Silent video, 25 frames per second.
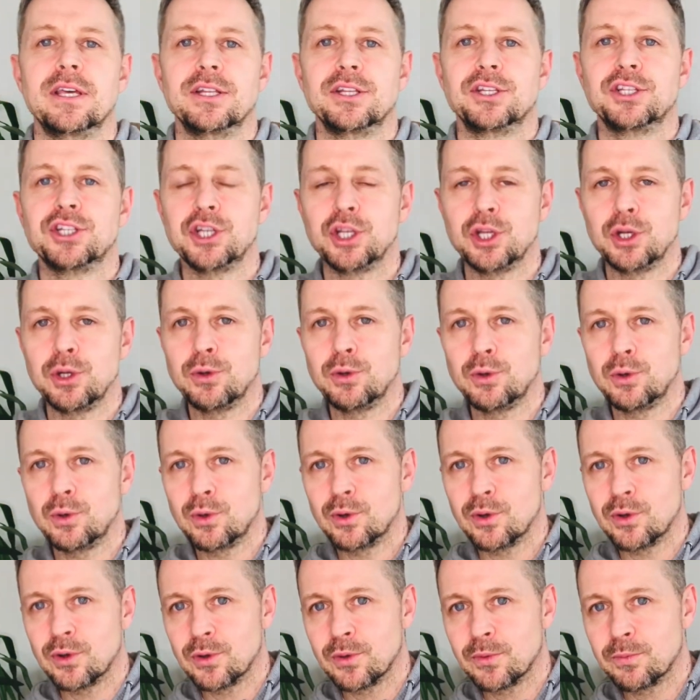
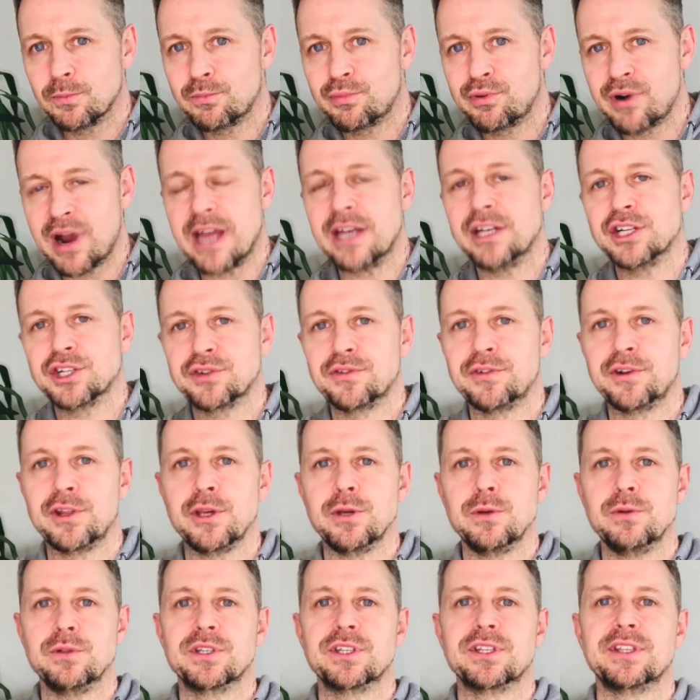to branch
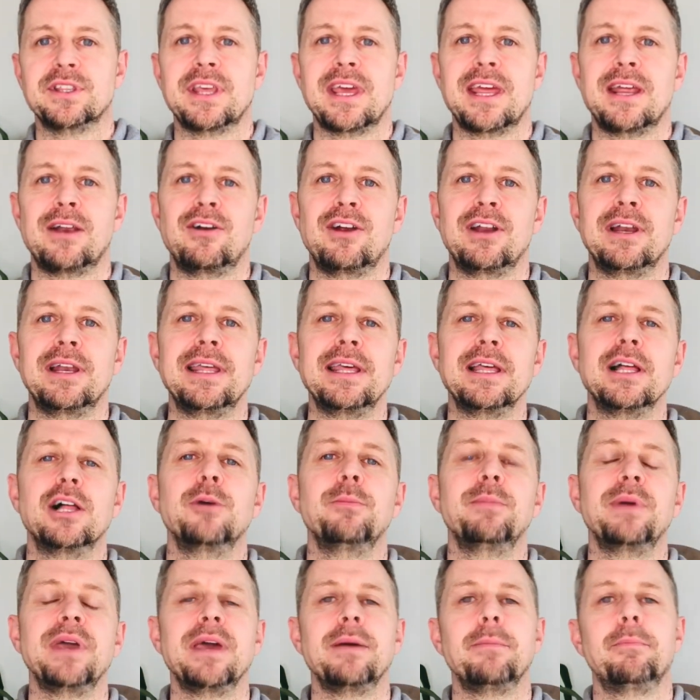flutes, they're a little
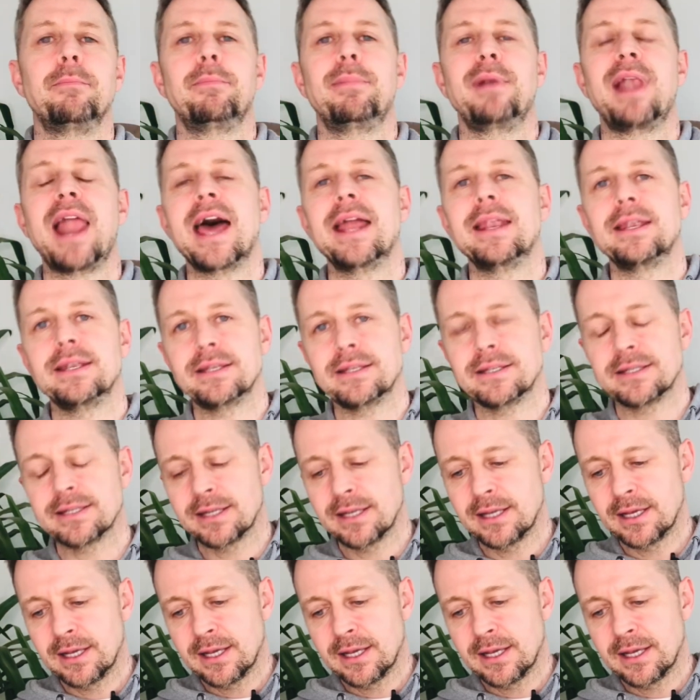bit bland.